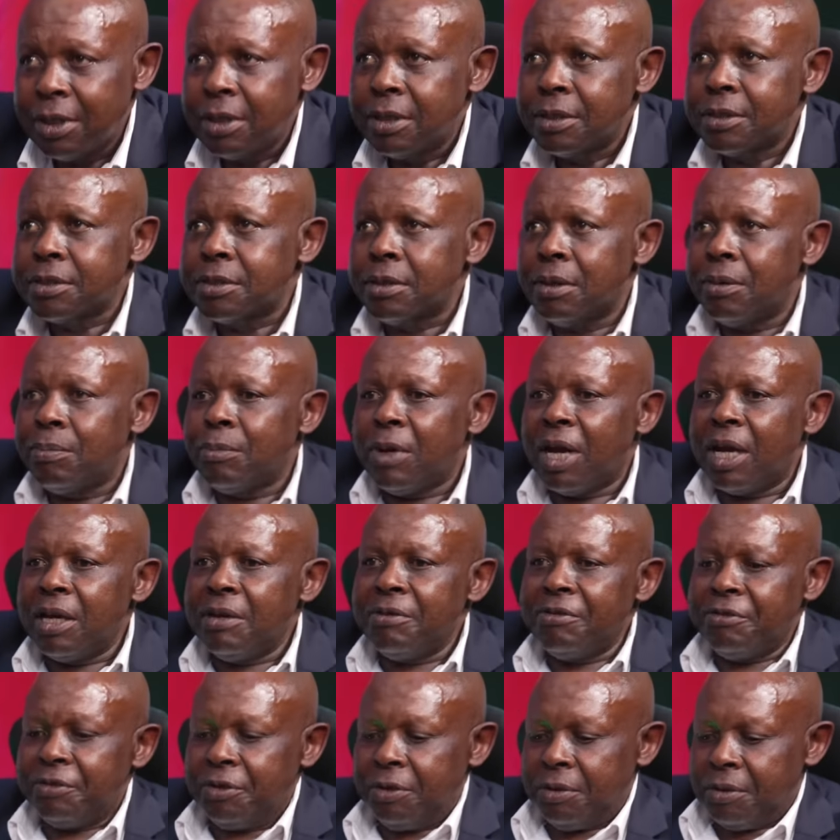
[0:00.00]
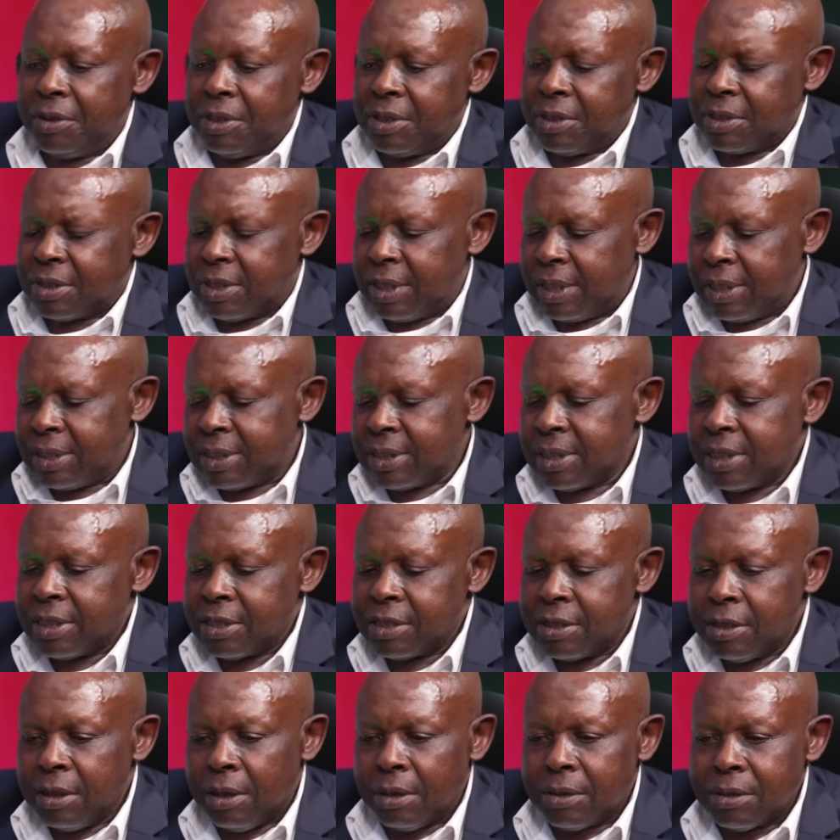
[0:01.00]
So, my view is this
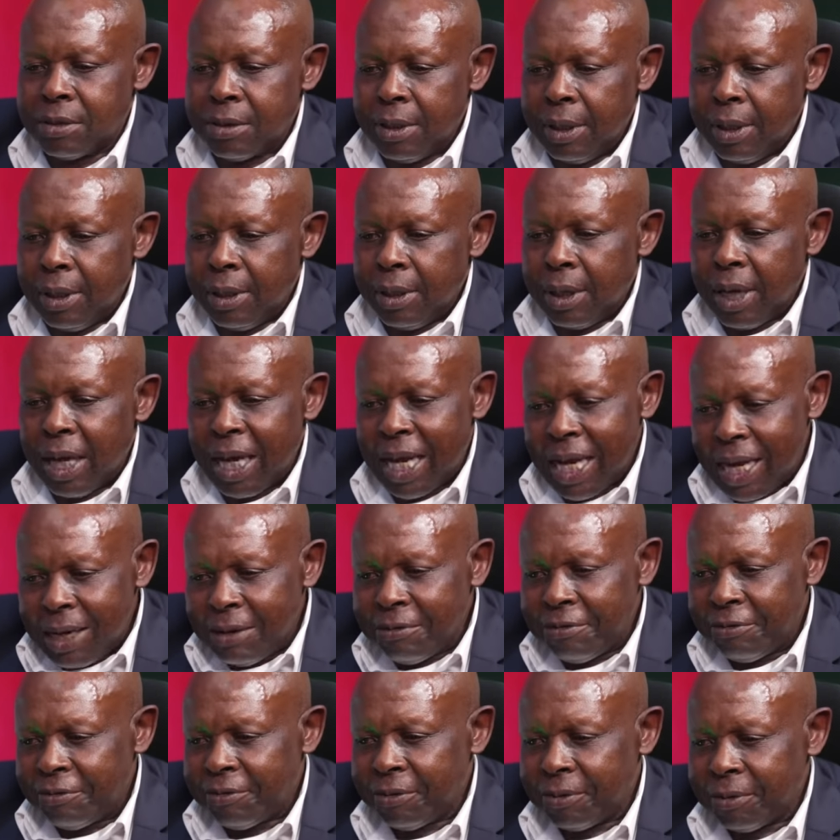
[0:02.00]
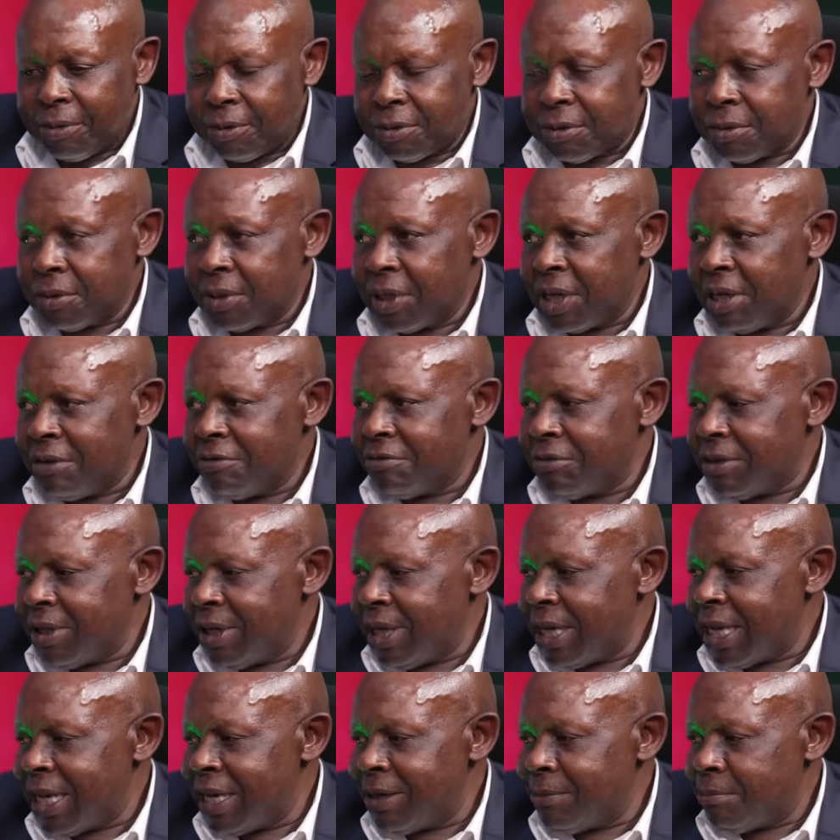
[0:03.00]
it's not helpful to give the
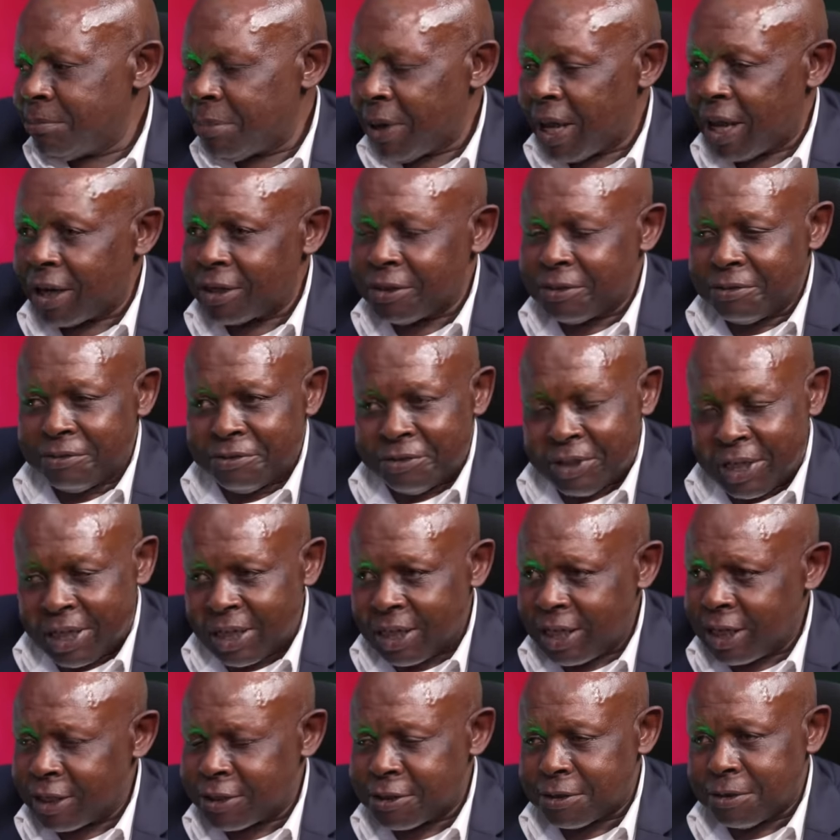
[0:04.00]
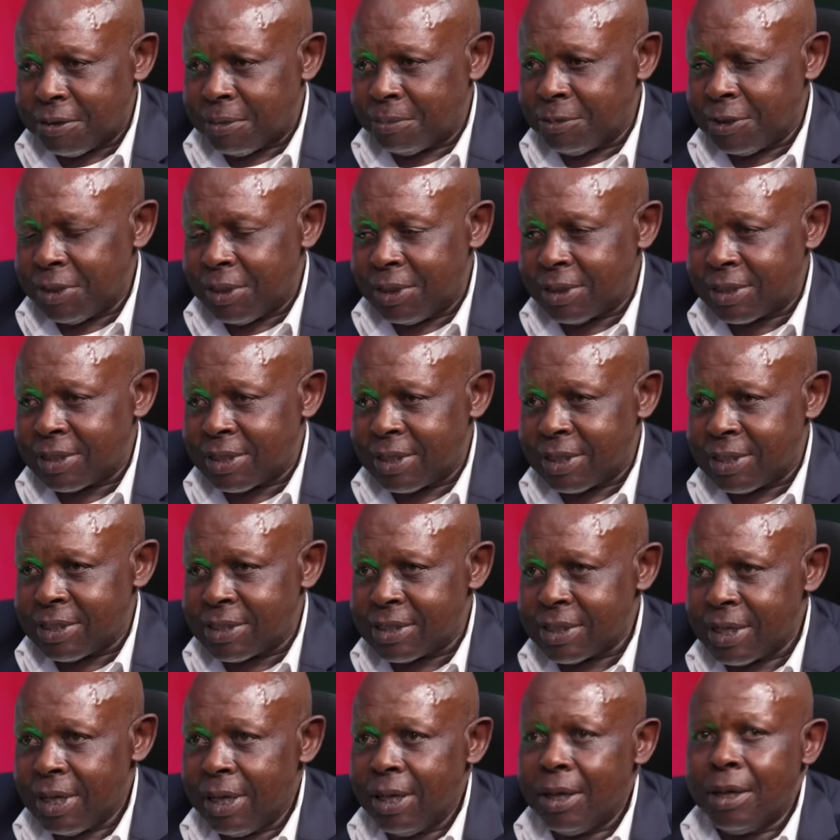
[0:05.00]
land back to various
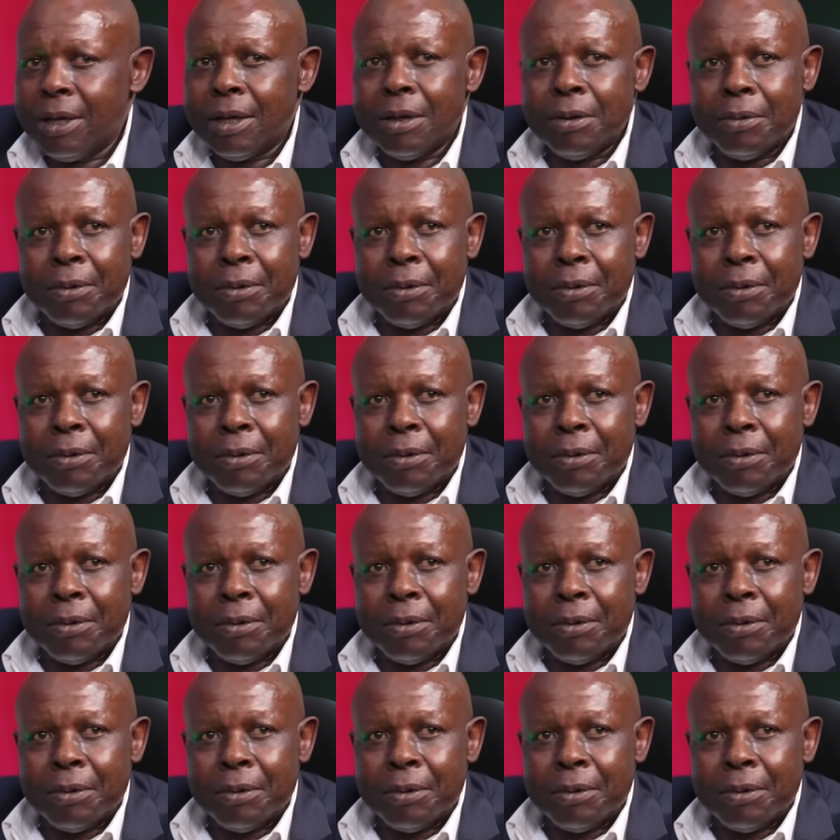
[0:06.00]
communities yeah.